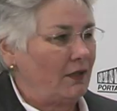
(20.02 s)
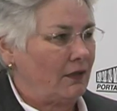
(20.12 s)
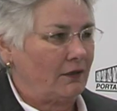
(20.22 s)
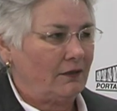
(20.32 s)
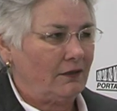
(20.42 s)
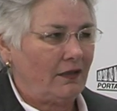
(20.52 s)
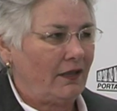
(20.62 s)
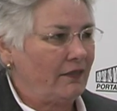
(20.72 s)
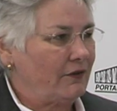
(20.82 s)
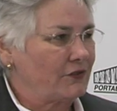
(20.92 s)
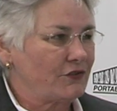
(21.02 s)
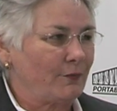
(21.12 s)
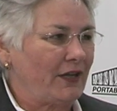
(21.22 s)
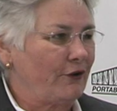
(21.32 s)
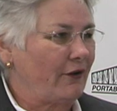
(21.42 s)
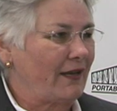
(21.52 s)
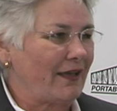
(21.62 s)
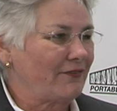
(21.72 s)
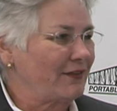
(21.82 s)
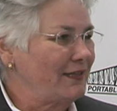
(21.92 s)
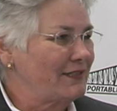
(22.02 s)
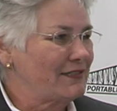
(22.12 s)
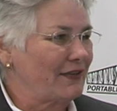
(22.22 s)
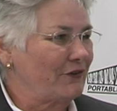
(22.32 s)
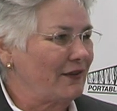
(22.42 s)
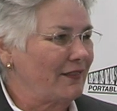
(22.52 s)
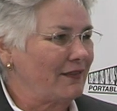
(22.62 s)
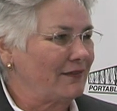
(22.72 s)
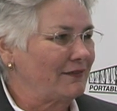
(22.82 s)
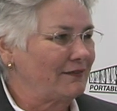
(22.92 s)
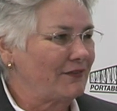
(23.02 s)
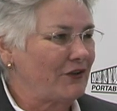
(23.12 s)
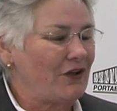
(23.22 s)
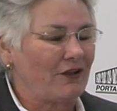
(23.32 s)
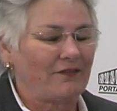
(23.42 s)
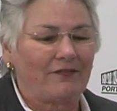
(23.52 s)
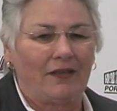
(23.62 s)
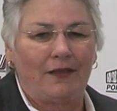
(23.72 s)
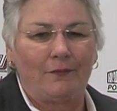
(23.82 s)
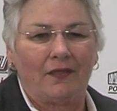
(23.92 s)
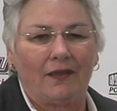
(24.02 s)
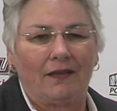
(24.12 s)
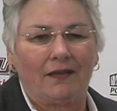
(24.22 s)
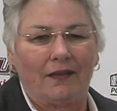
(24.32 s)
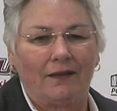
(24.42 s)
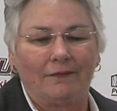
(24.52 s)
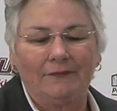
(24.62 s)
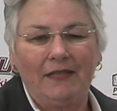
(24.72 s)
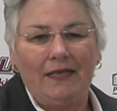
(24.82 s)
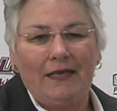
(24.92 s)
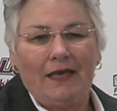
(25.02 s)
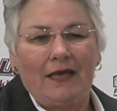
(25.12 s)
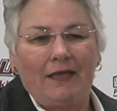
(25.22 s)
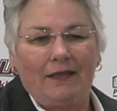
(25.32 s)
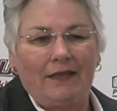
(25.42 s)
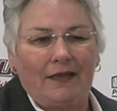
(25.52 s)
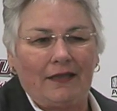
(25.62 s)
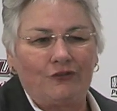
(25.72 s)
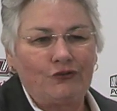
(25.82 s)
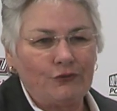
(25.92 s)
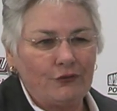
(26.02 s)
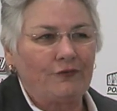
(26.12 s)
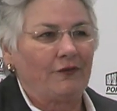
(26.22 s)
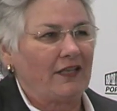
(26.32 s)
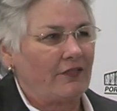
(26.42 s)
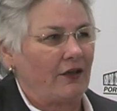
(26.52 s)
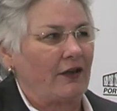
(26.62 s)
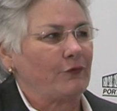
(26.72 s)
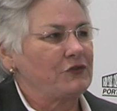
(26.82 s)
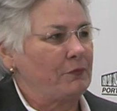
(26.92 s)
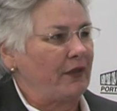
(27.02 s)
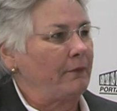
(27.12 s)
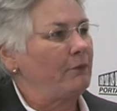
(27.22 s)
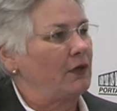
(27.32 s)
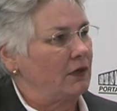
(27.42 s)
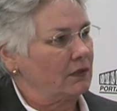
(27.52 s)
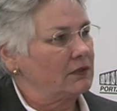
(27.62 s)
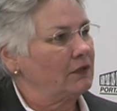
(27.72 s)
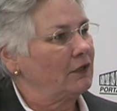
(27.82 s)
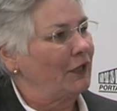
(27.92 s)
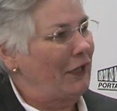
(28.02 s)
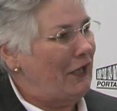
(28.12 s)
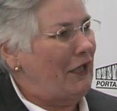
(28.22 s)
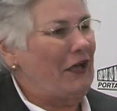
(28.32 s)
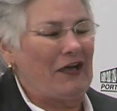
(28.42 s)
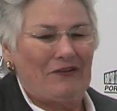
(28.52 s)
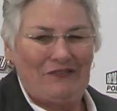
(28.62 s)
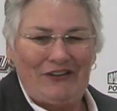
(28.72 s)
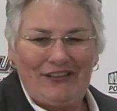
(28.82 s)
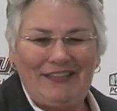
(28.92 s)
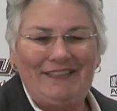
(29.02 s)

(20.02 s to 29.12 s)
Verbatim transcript: honor, and there's so many great athletes that are in the, the Hall of Fame that uh, I, I truthfully thought I was being punked. I really